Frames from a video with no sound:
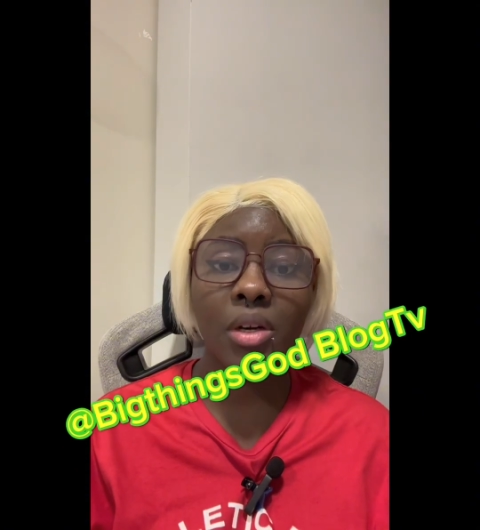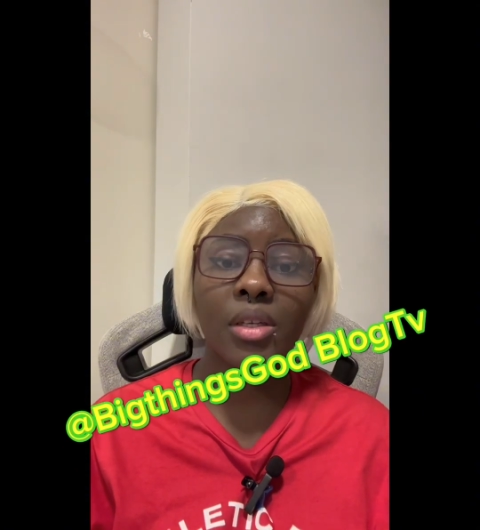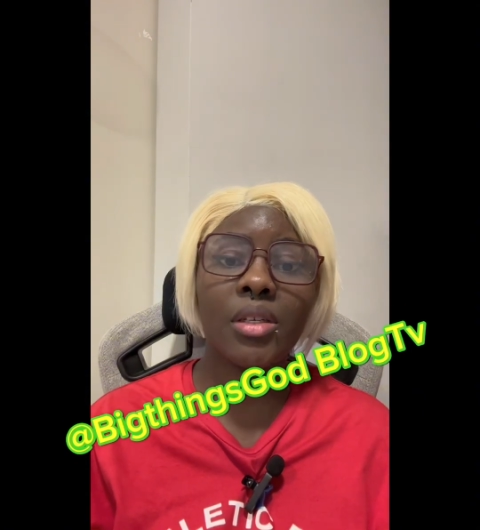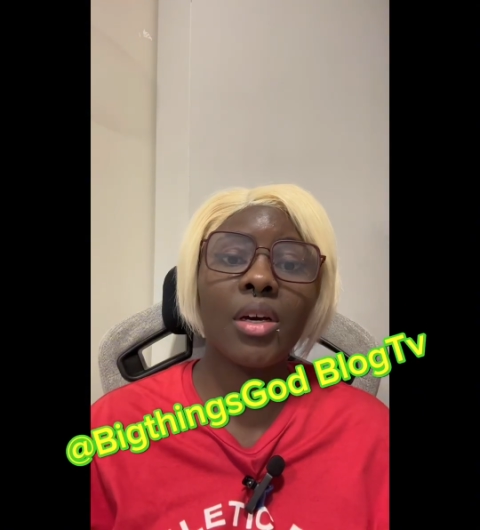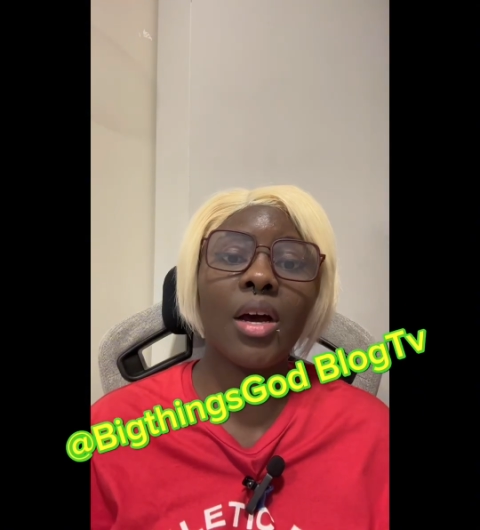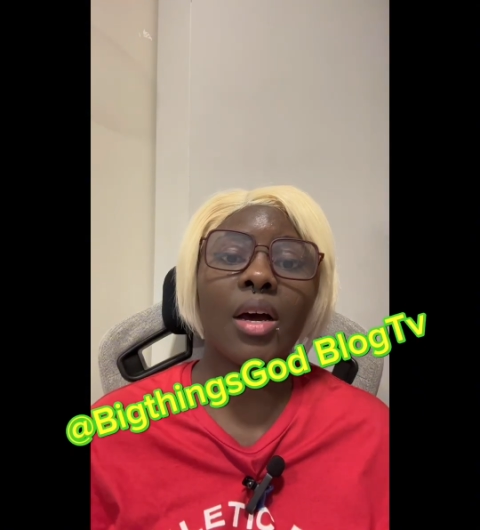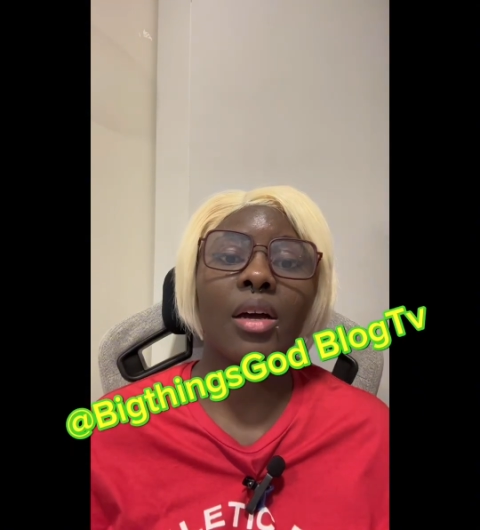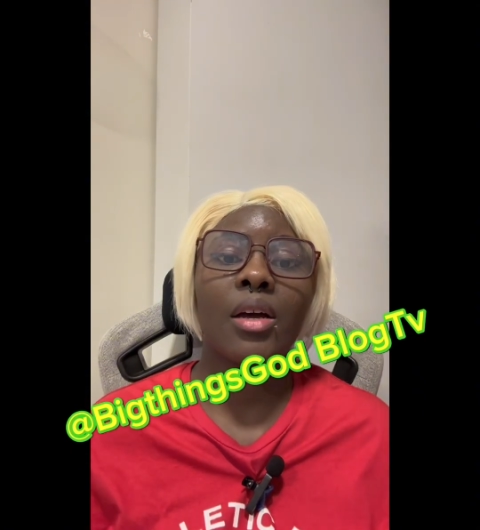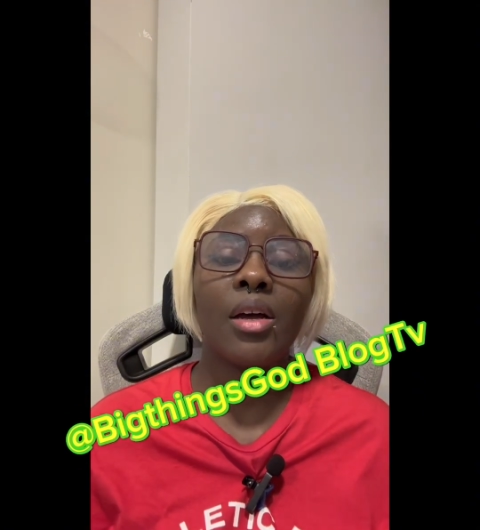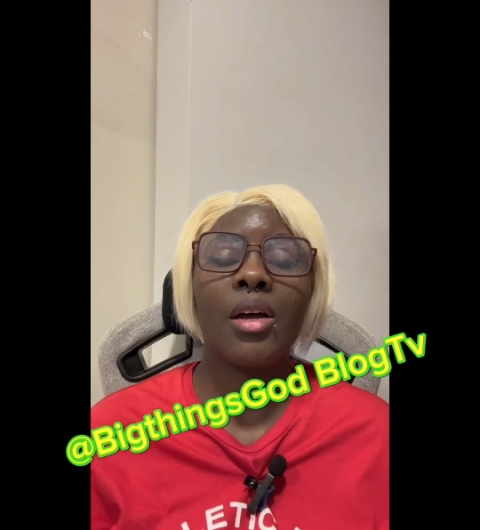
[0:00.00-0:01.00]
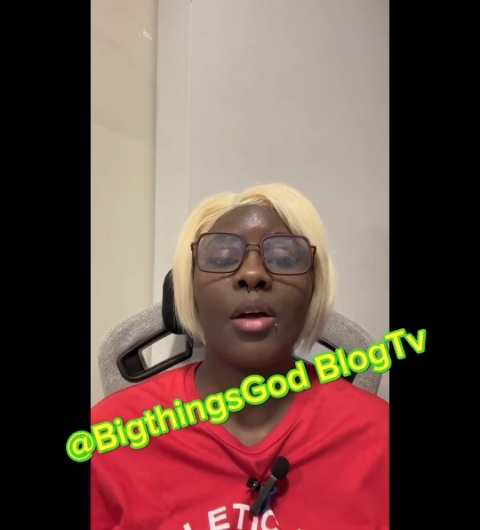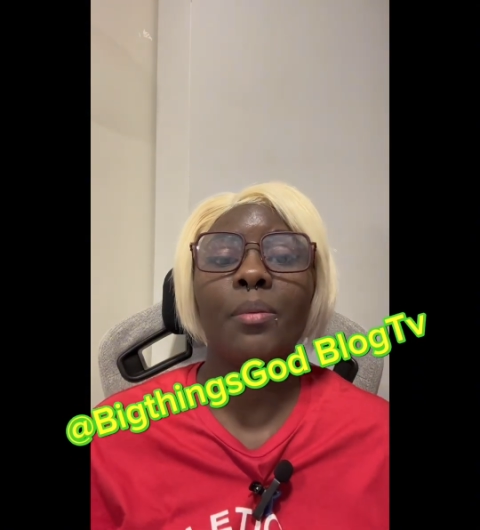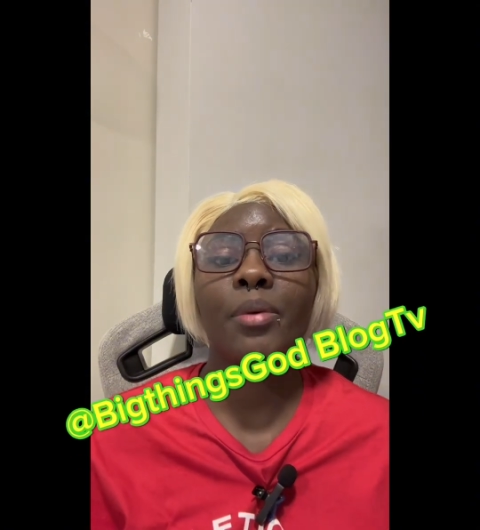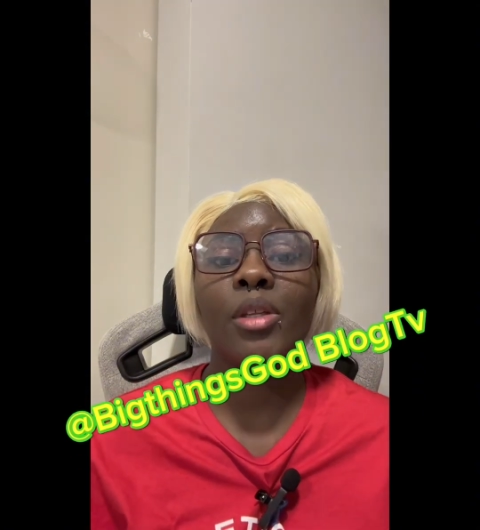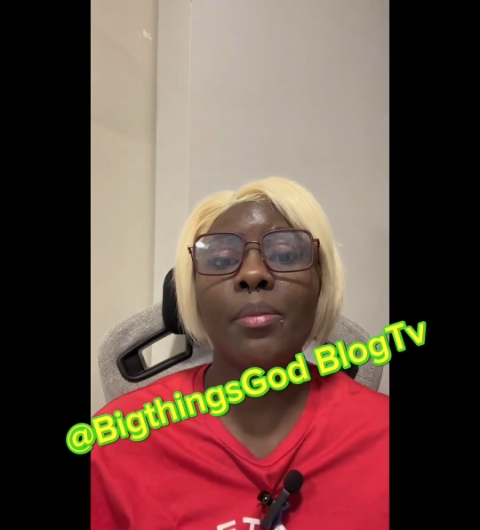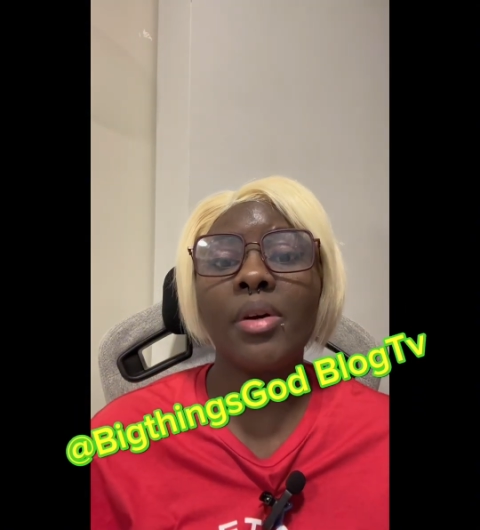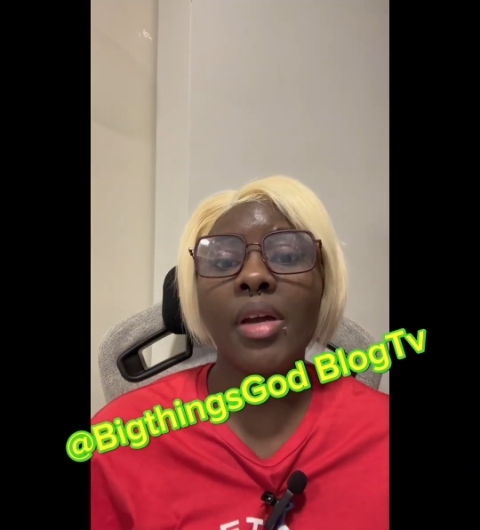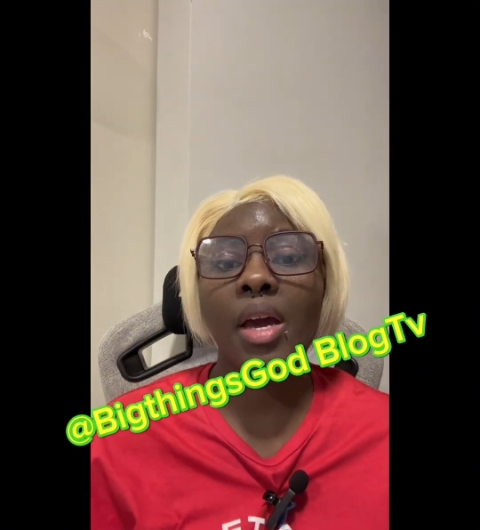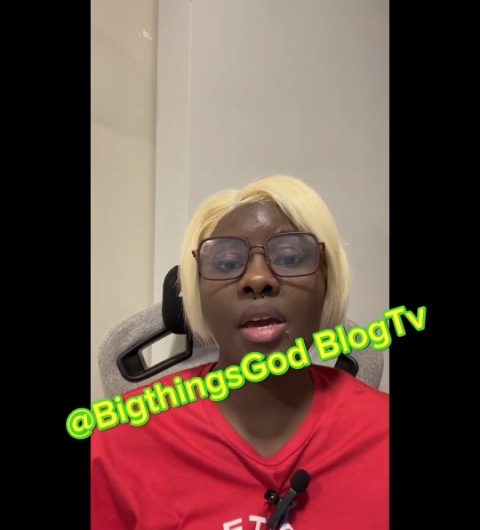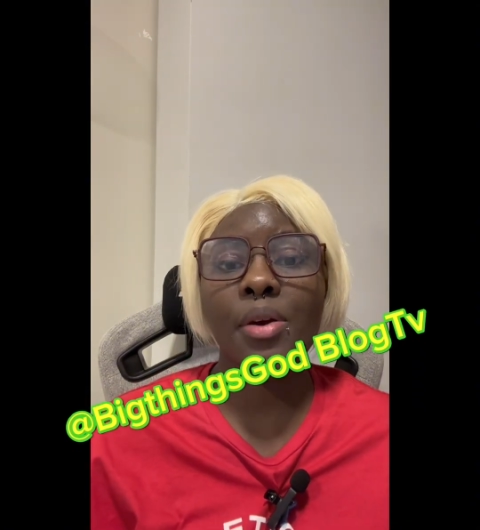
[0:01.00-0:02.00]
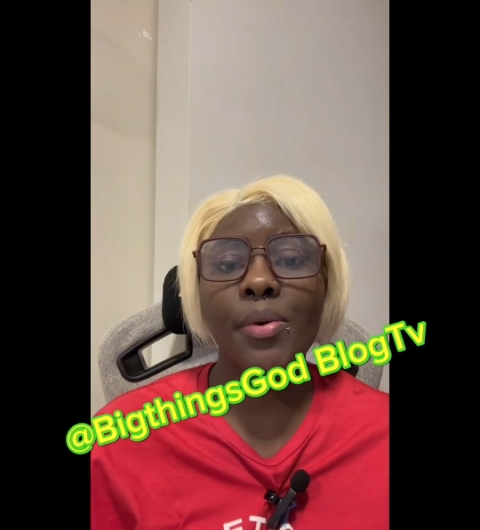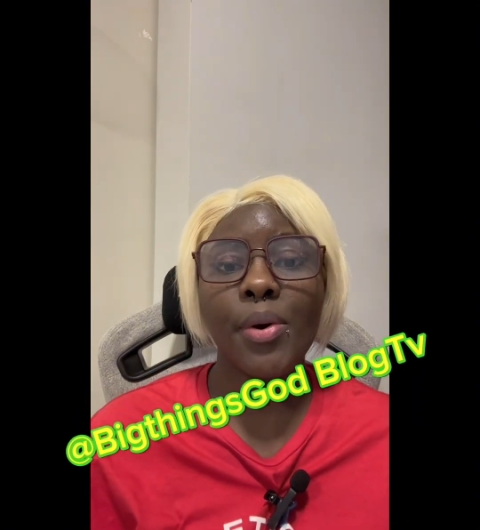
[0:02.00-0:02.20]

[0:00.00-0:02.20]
That's why they say, they talk, say, if person does still grow,